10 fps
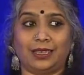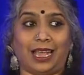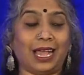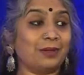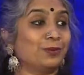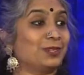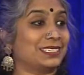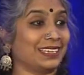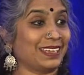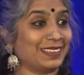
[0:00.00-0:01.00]
I would
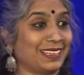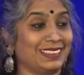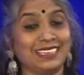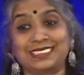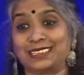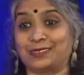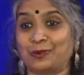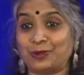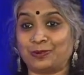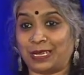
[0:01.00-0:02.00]
say that this is
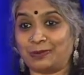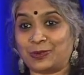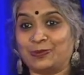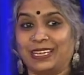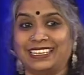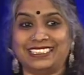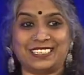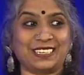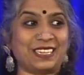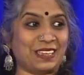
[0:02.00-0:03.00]
what
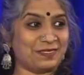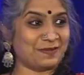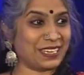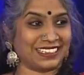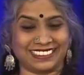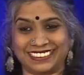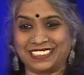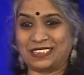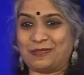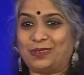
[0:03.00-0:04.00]
fibromyalgia gave me,
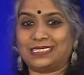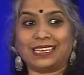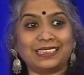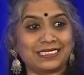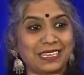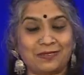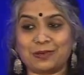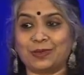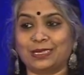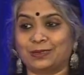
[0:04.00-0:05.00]
besides
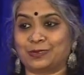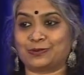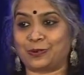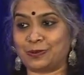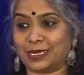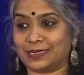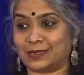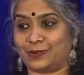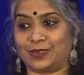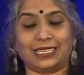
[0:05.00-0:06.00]
giving me those 4 months
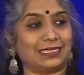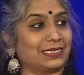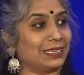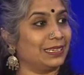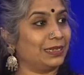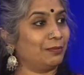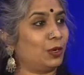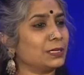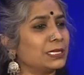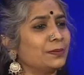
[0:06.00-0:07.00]
of rest.
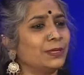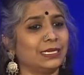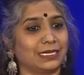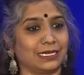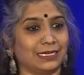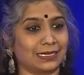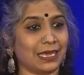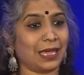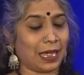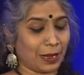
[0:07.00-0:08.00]
Possibilities,
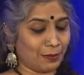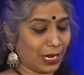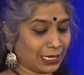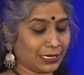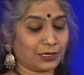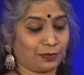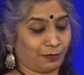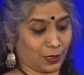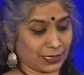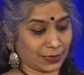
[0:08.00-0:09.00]
a bucket of
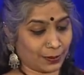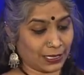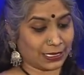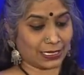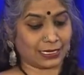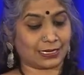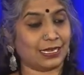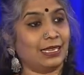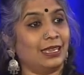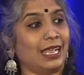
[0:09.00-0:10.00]
possibilities.
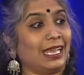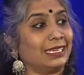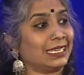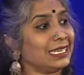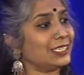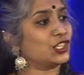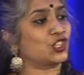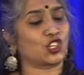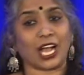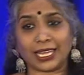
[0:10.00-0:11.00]
And each
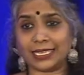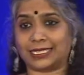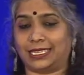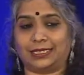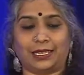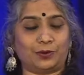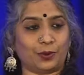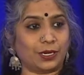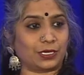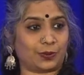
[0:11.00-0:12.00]
child that I
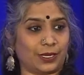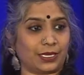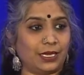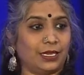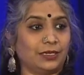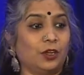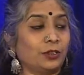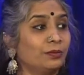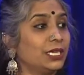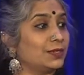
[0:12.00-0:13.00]
worked with
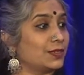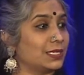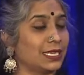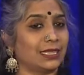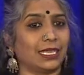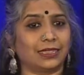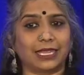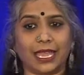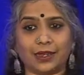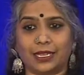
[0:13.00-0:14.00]
got me to see that
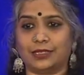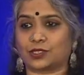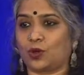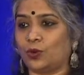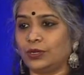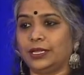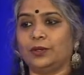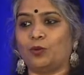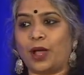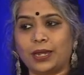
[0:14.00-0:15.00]
there is only
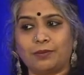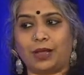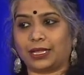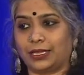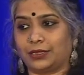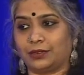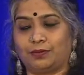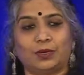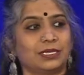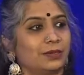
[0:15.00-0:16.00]
one bucket of
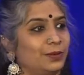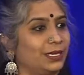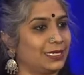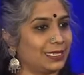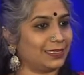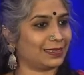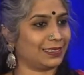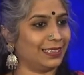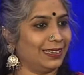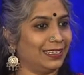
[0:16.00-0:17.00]
possibilities.
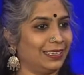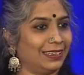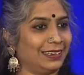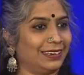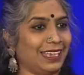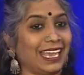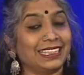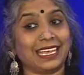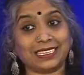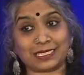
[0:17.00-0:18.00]
And
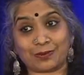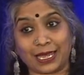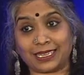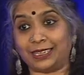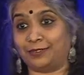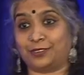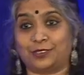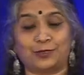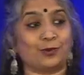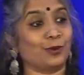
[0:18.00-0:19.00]
that's my
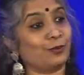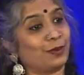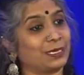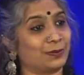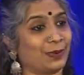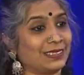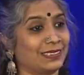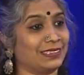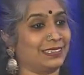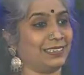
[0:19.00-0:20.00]
gift to all of us
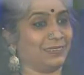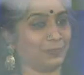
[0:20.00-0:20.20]
present here.